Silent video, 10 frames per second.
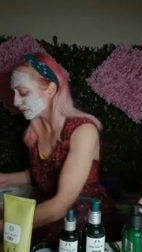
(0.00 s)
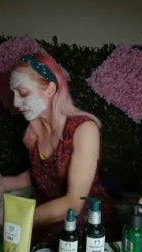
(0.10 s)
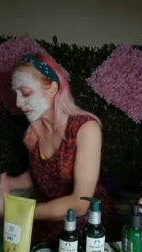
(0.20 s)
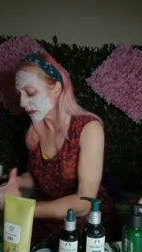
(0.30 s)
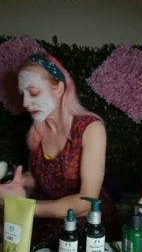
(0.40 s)

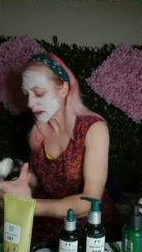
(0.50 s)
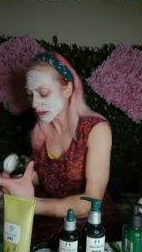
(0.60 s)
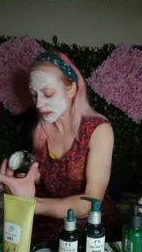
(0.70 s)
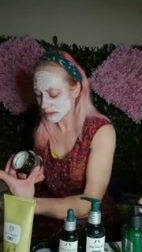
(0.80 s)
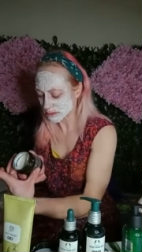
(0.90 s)
I'll
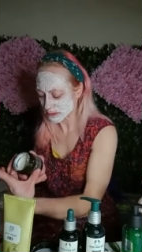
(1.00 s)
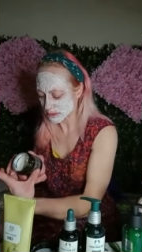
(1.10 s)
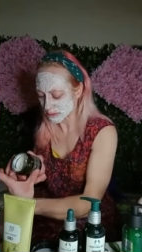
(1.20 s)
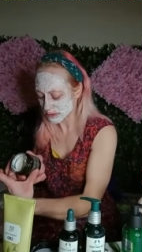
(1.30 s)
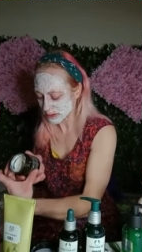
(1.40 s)

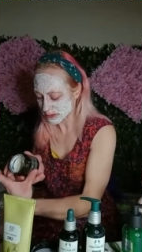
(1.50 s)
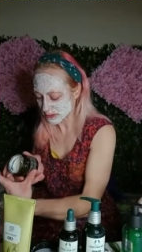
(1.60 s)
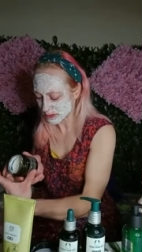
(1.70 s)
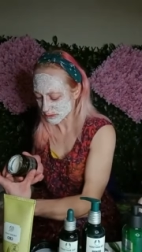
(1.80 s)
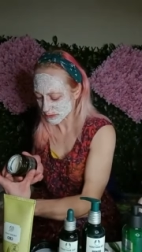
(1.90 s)
just double check,
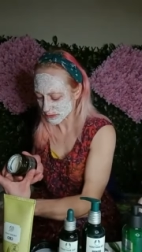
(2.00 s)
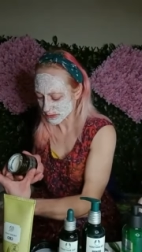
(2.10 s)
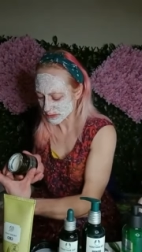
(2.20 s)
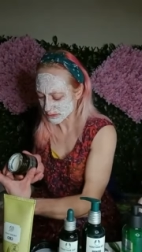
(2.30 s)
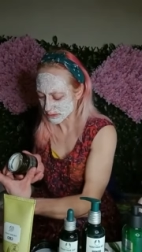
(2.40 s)
see where it
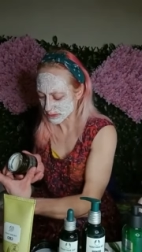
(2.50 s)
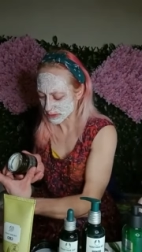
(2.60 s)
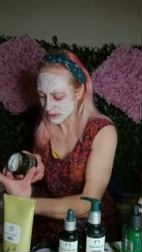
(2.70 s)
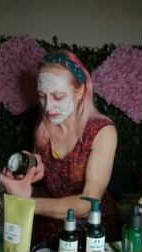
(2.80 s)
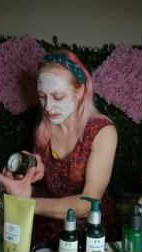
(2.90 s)
says on
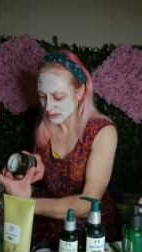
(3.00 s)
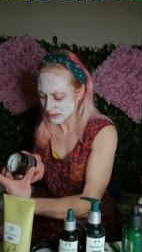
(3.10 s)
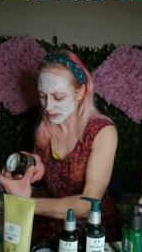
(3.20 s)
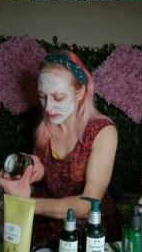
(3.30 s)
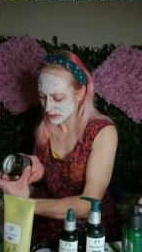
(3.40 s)
here, because